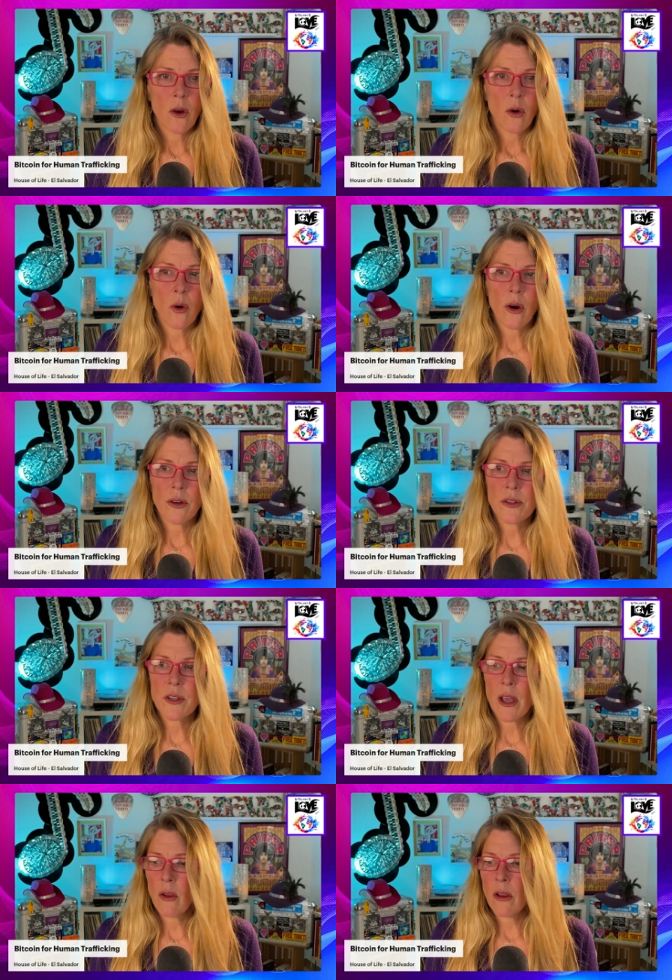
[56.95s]
or
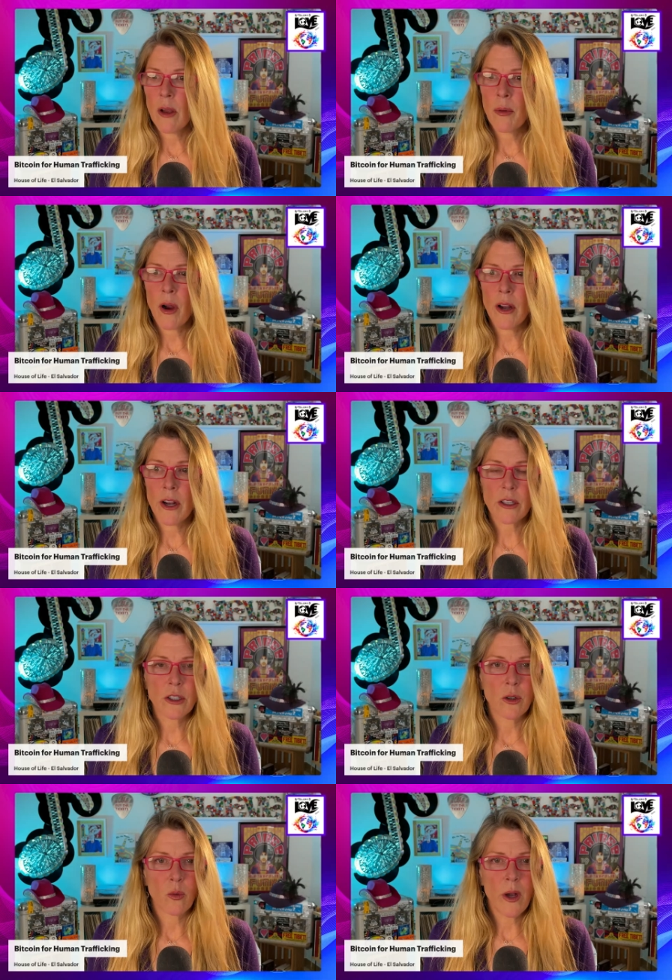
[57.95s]
sell a
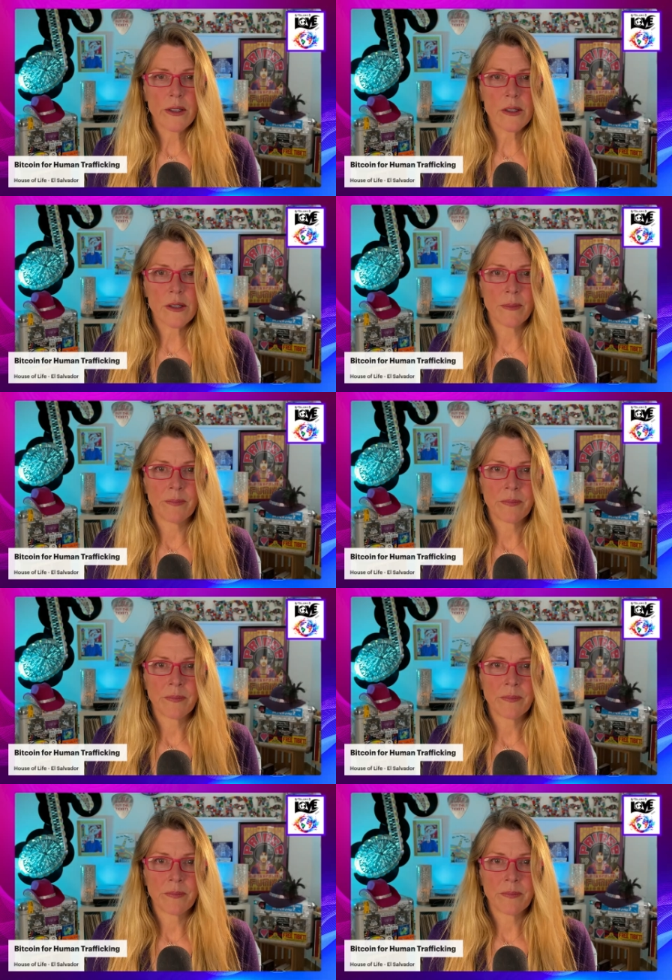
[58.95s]
product once,